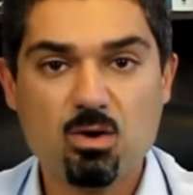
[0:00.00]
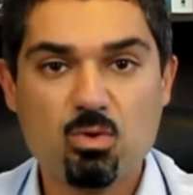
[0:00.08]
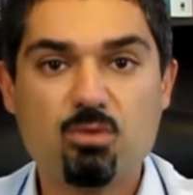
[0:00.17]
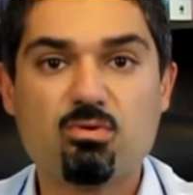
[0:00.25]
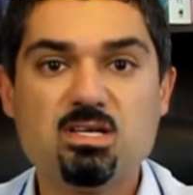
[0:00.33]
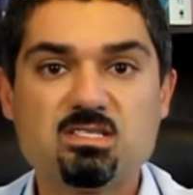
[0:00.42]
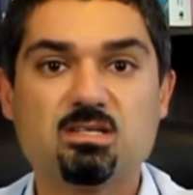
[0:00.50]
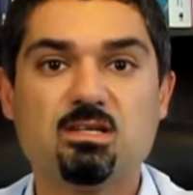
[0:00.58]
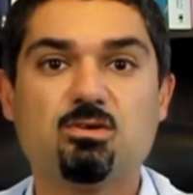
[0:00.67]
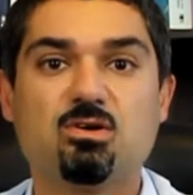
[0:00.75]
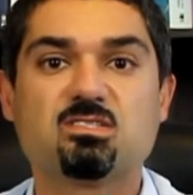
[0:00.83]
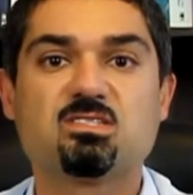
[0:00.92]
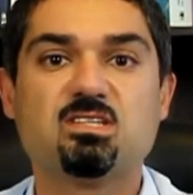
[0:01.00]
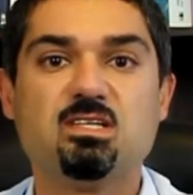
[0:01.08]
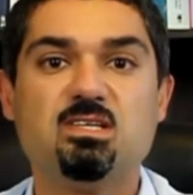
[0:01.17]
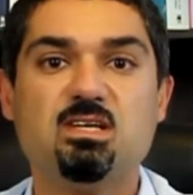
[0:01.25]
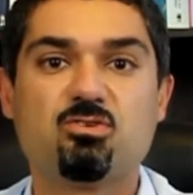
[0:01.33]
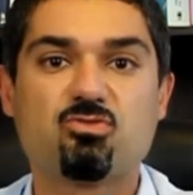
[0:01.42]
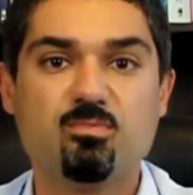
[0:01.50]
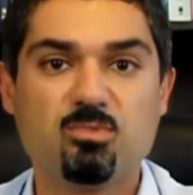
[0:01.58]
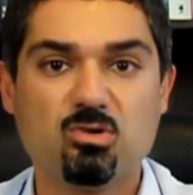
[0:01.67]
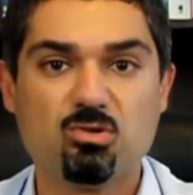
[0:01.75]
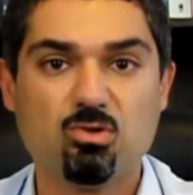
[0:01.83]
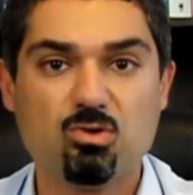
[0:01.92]
We recently got
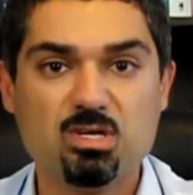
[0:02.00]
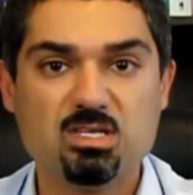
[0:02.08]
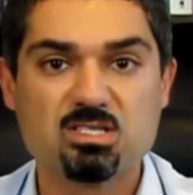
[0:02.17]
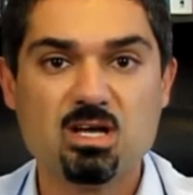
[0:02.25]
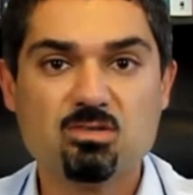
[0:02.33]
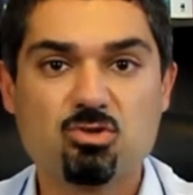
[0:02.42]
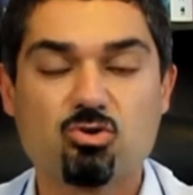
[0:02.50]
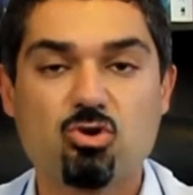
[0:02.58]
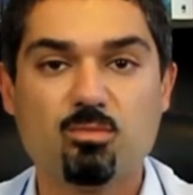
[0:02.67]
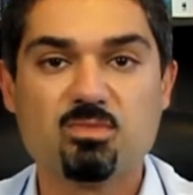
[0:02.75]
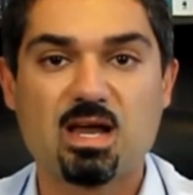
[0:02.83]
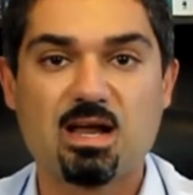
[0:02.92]
sydneycriminallawyers.com.au,